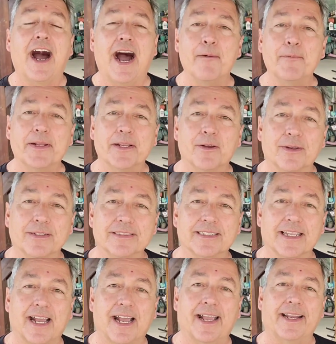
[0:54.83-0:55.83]
I'm gonna go
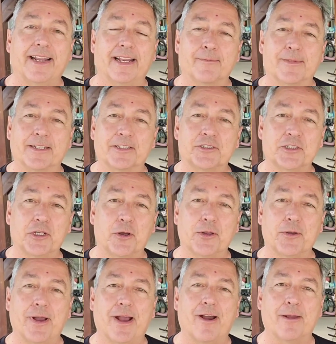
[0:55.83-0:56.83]
inside and I'm gonna show
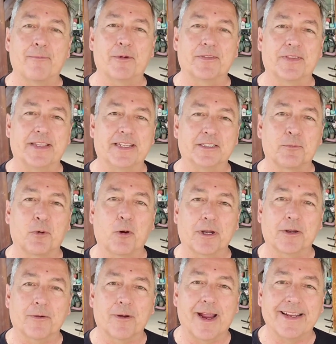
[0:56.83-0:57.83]
you how I put these
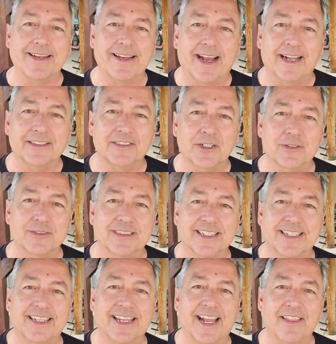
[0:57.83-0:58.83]
pork rind nachos
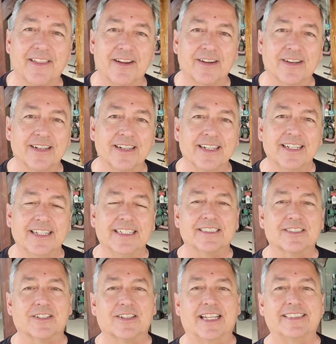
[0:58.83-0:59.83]
together.
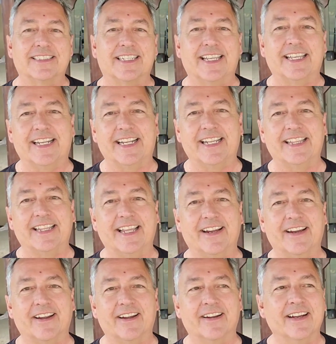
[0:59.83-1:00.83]
So let's get in
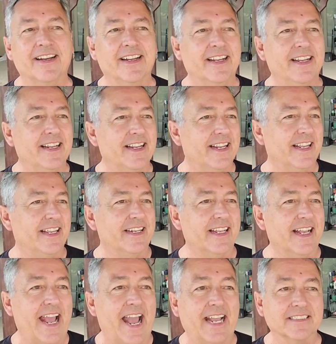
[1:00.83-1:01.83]
there
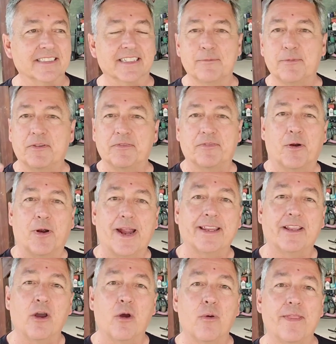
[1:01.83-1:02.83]
and uh, actually, before
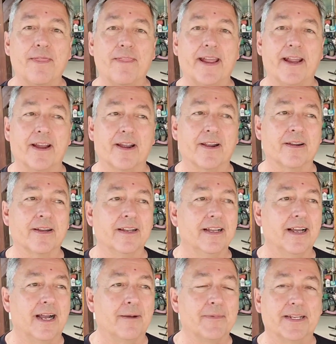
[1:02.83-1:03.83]
I go in there,
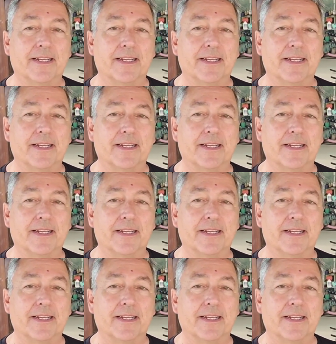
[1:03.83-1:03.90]
I'm